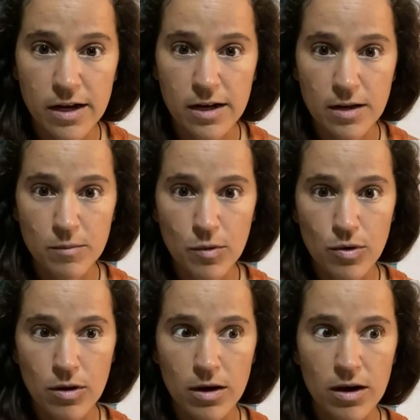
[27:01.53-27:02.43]

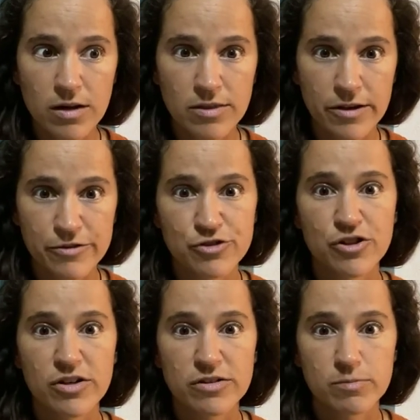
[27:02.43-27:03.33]
anymore. There's
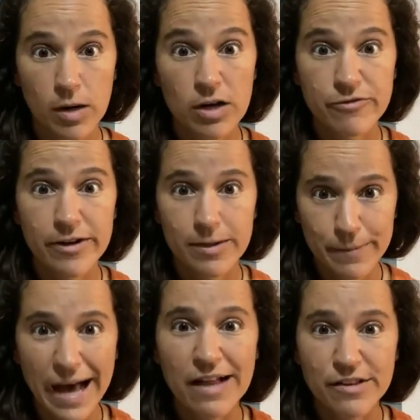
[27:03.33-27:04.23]
just perfect
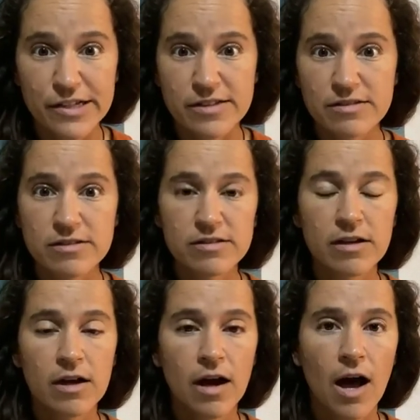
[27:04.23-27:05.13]
balance.
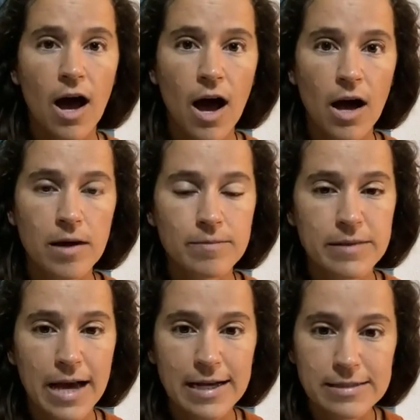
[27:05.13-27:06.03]
Um,
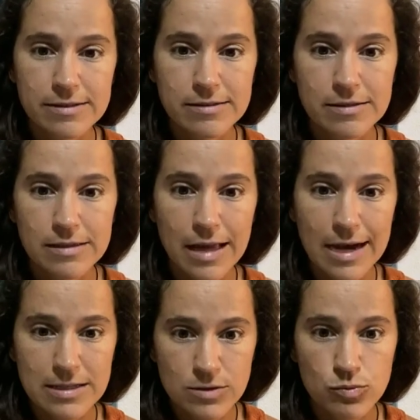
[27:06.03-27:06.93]
that's
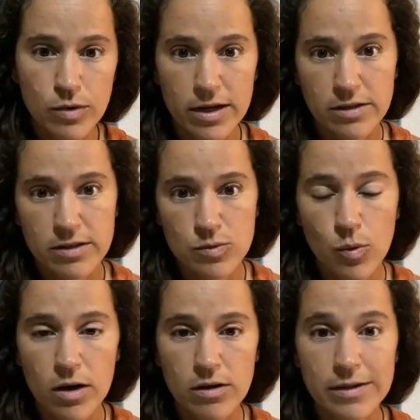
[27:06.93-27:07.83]
that's where this
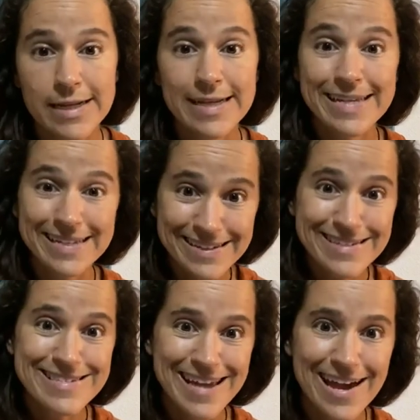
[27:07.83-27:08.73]
world
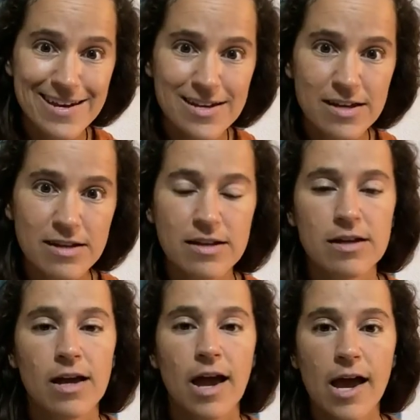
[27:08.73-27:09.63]
is headed
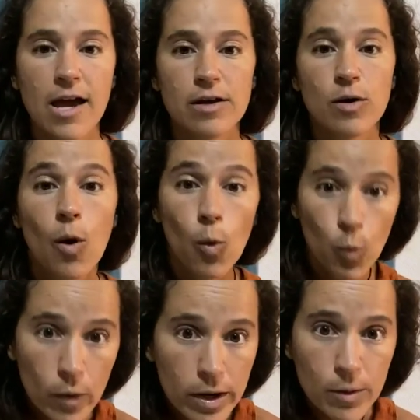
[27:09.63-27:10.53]
and
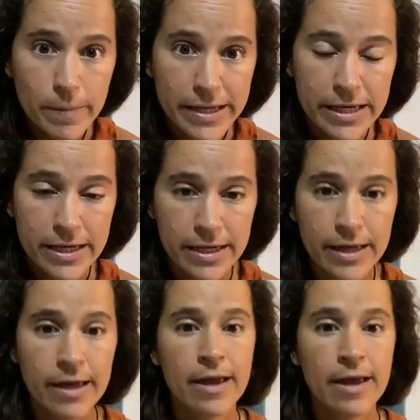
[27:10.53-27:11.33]
will be